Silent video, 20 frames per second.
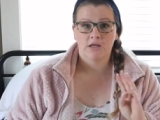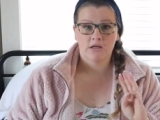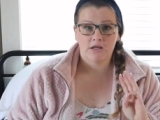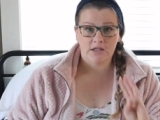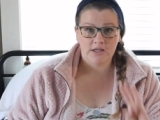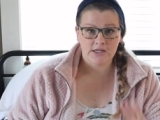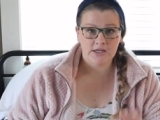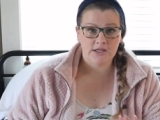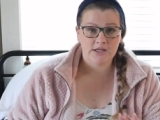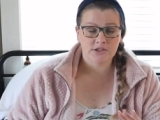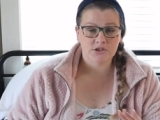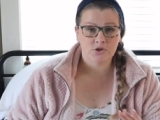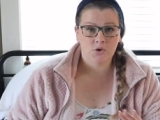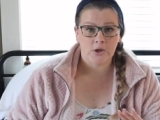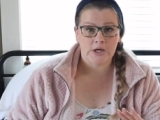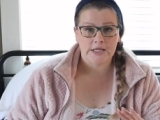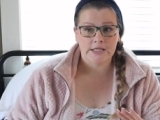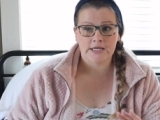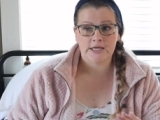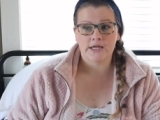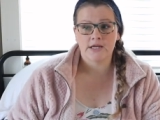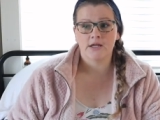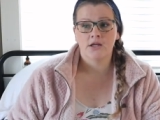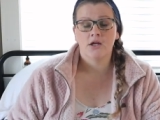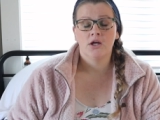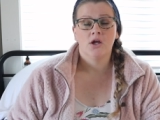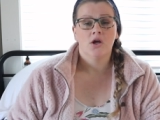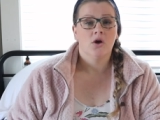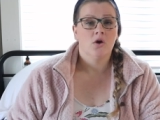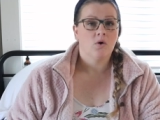cleaning a toilet,
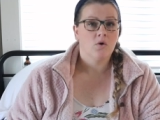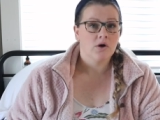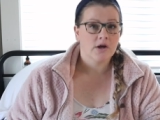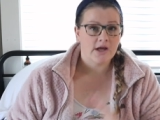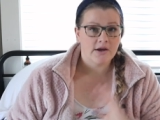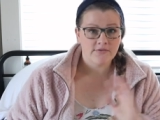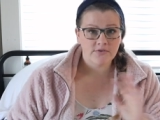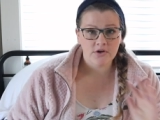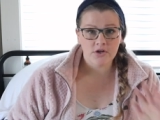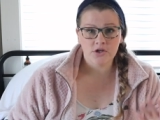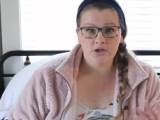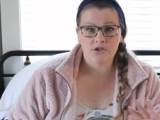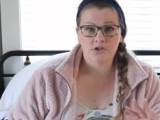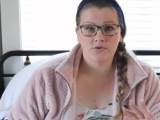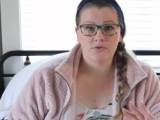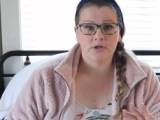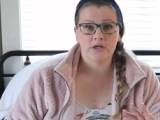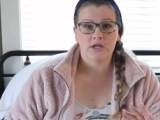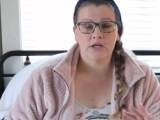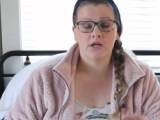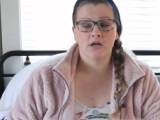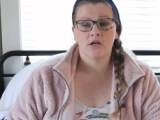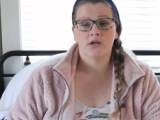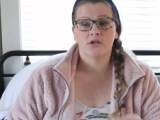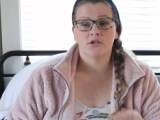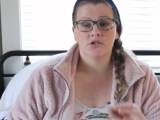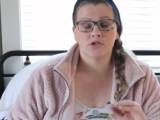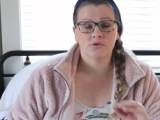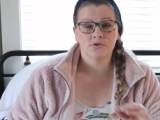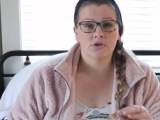whatever you're doing,
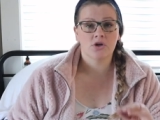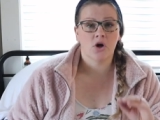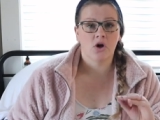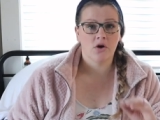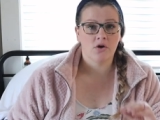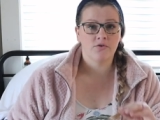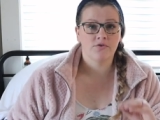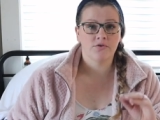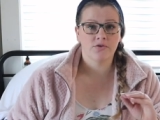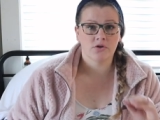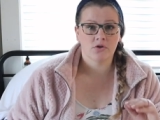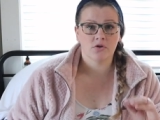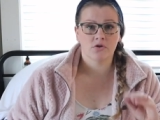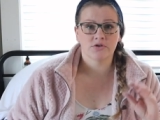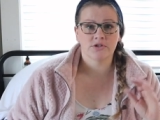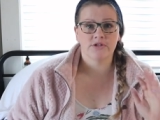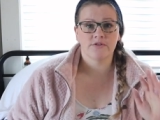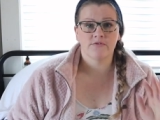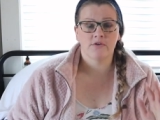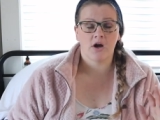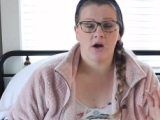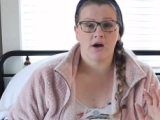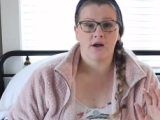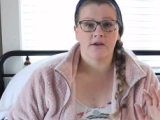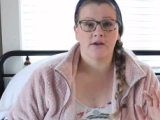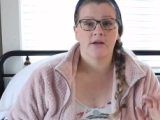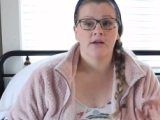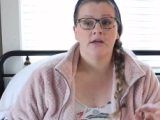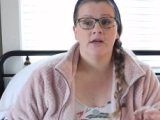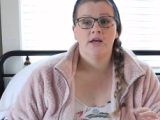do it all for the glory of
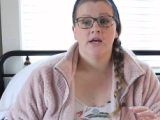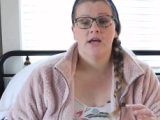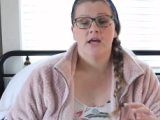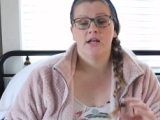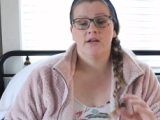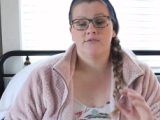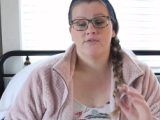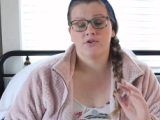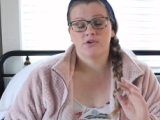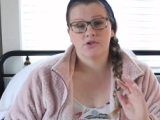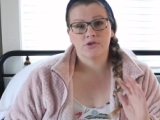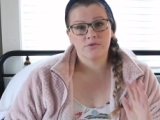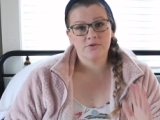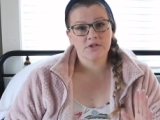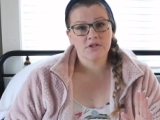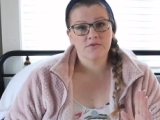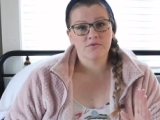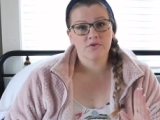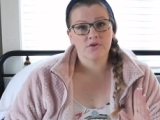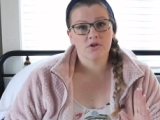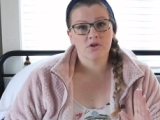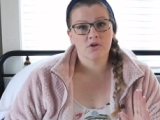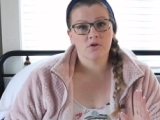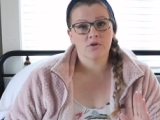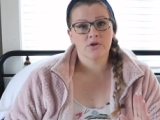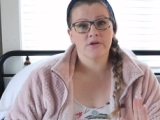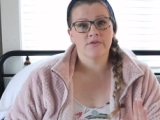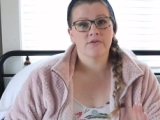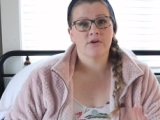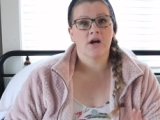God. And if you're doing it for the
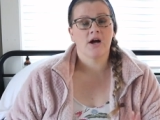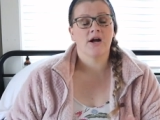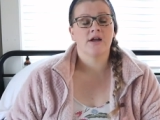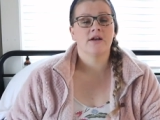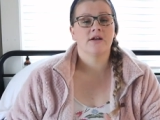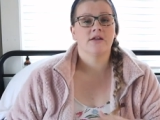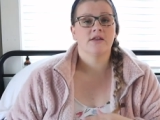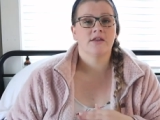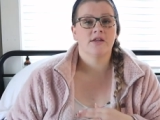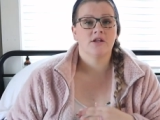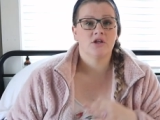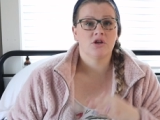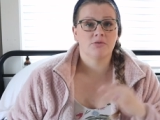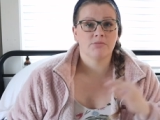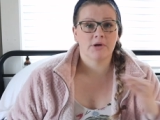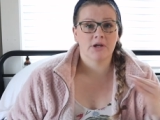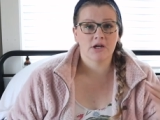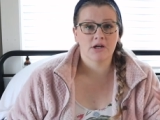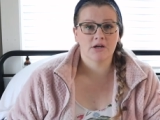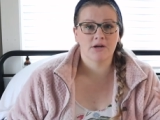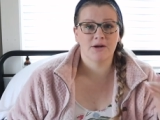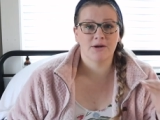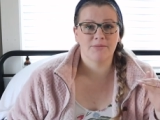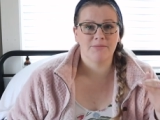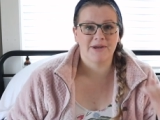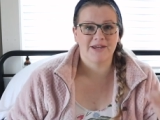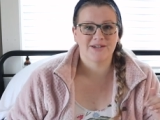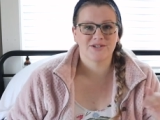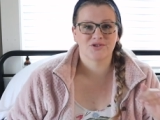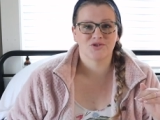glory of God, then you better
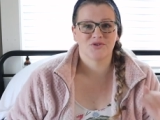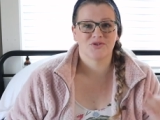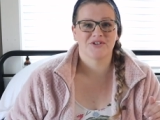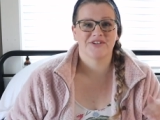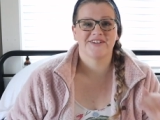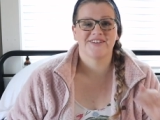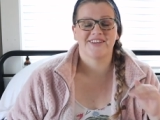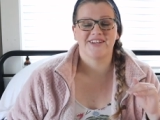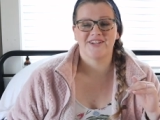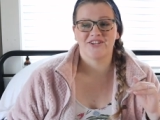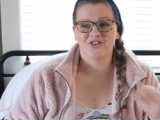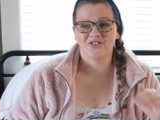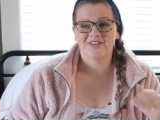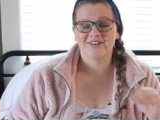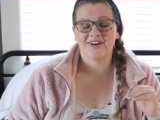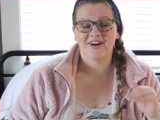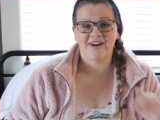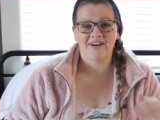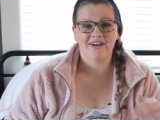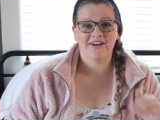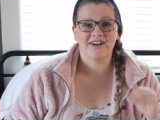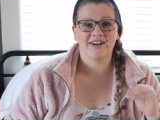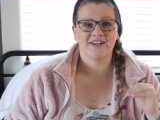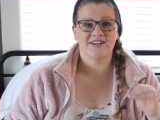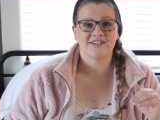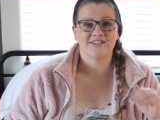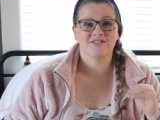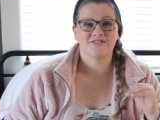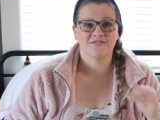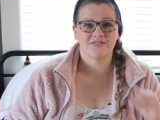make sure that your heart
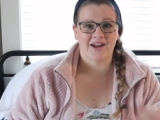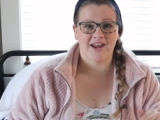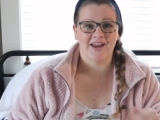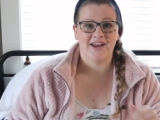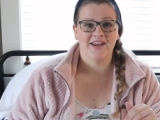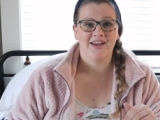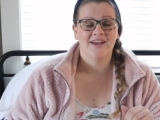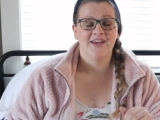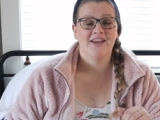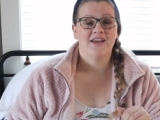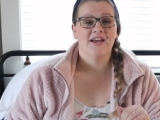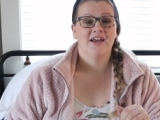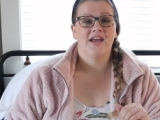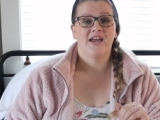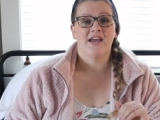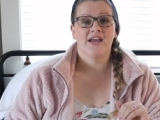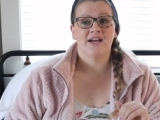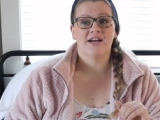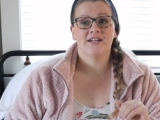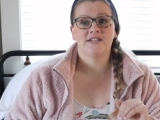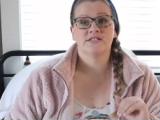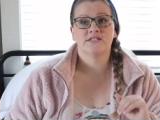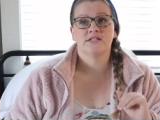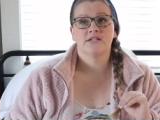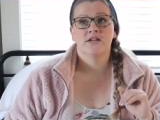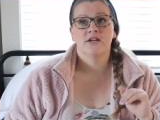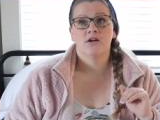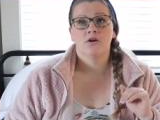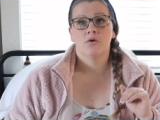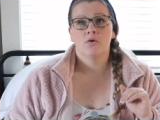is right. And
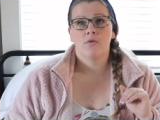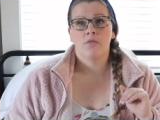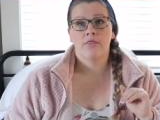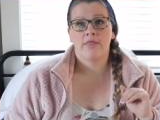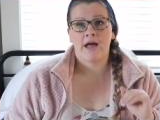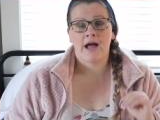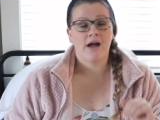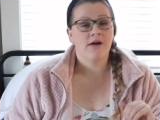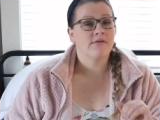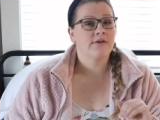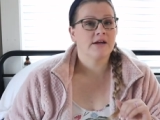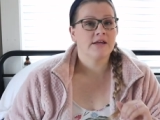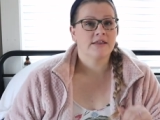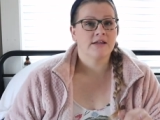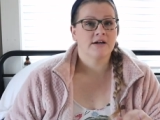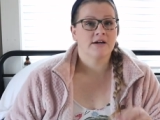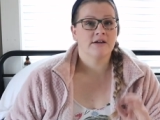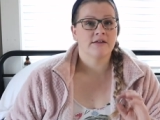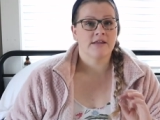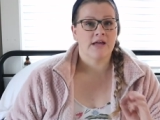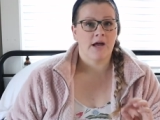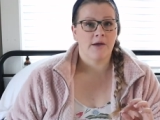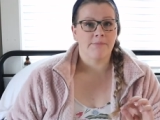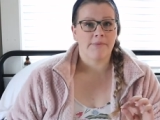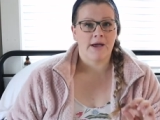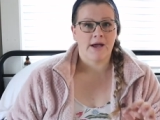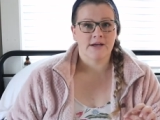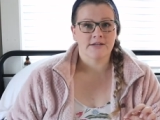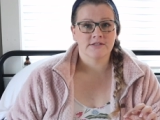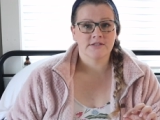that right there, that
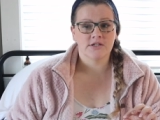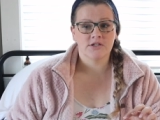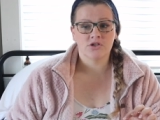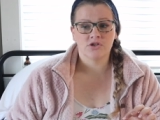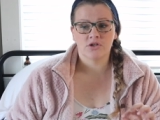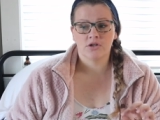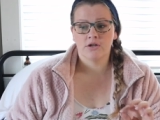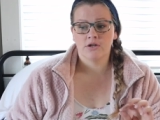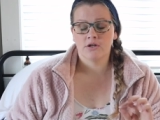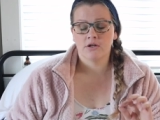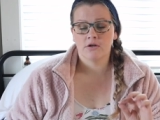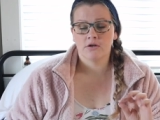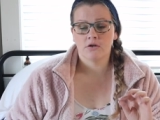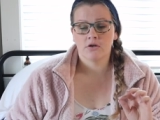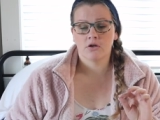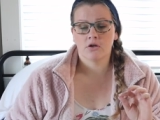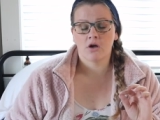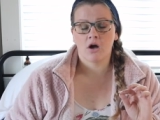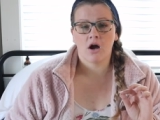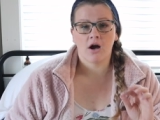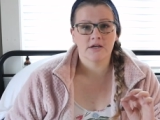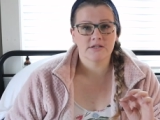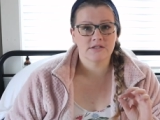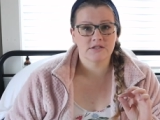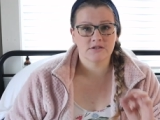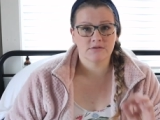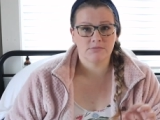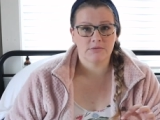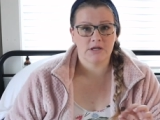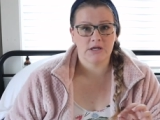passage,
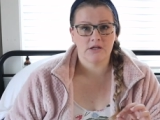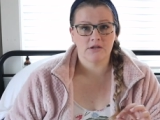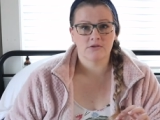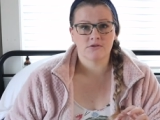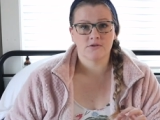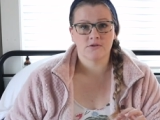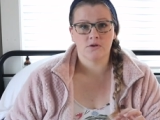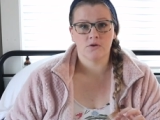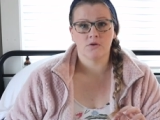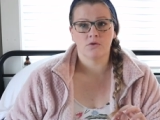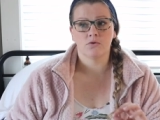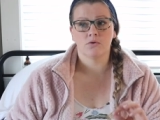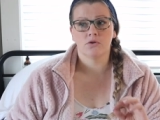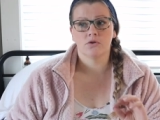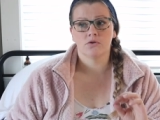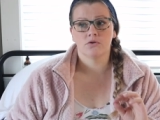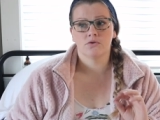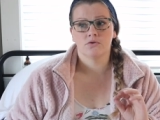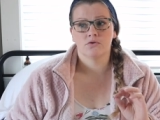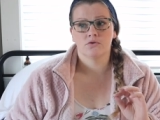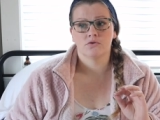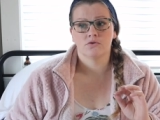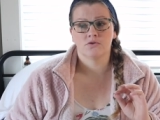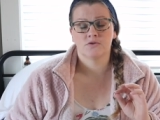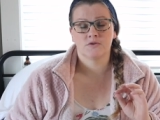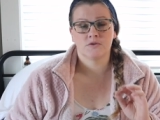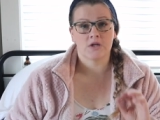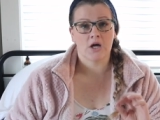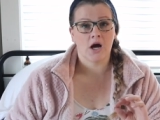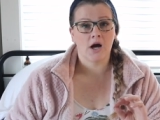causes me to
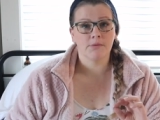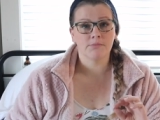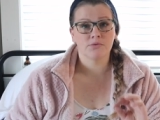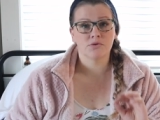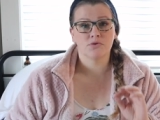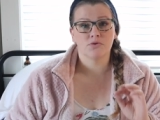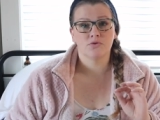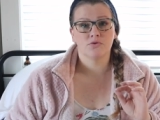stop